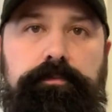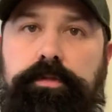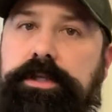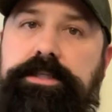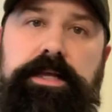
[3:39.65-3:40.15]

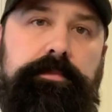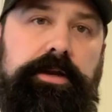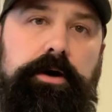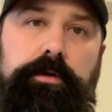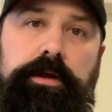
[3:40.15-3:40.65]
please let me
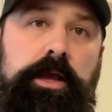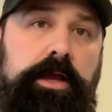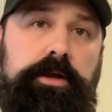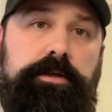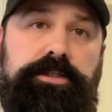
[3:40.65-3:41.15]
know, and
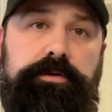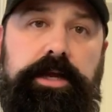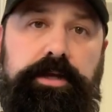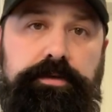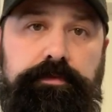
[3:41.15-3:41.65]
I'll see what
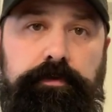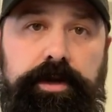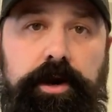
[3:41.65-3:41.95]
I can do for you.